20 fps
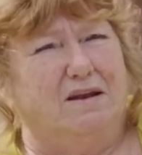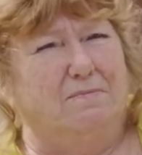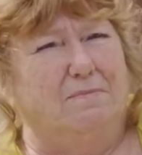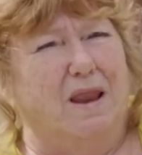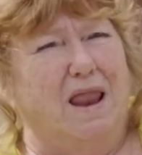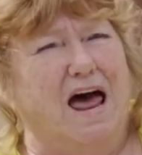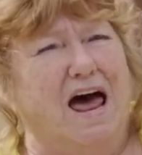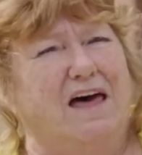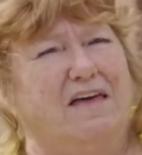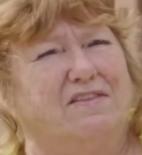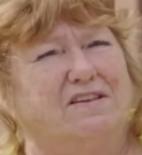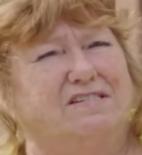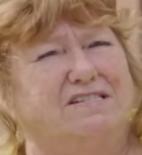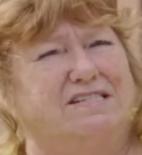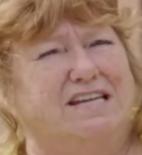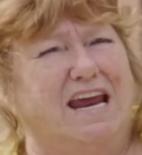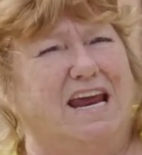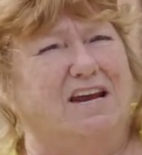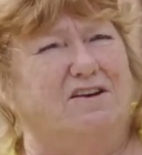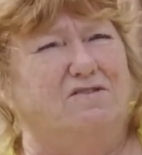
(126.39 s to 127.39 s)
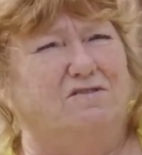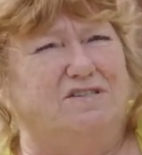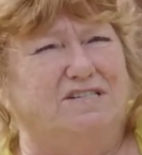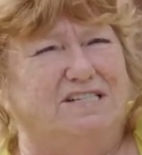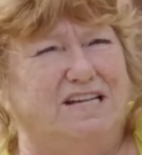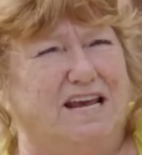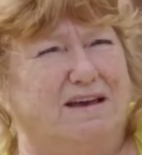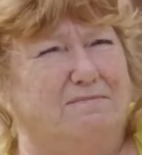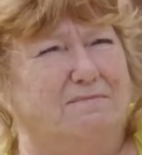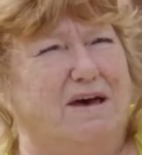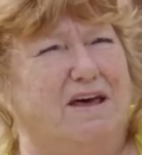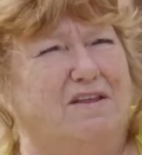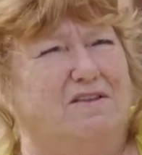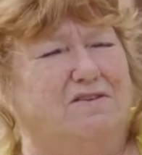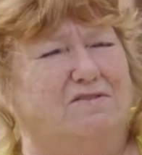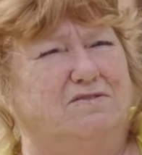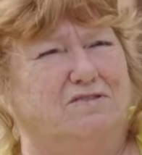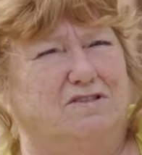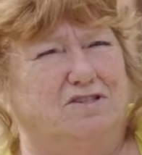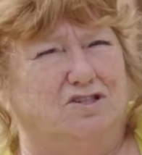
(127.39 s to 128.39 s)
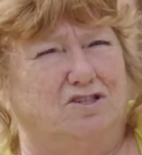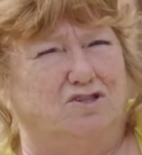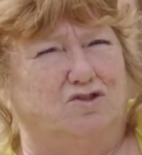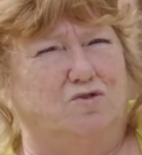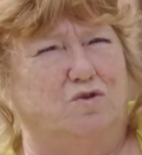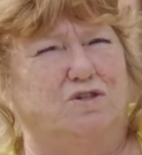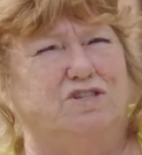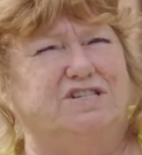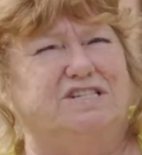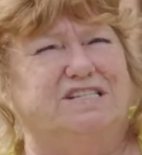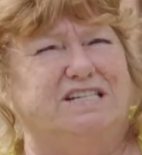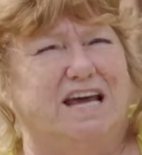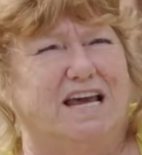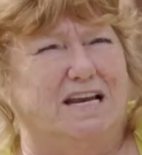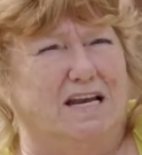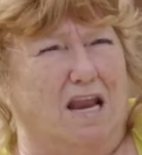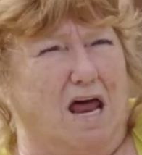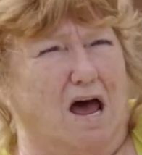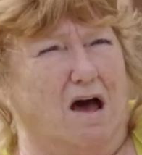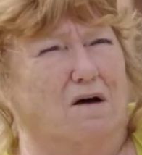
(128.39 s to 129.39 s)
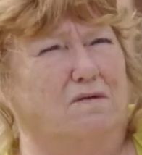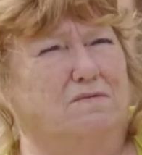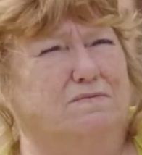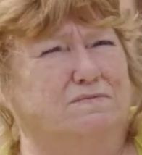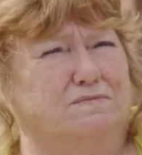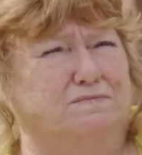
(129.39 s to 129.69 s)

apply the standard set by Georgia state law.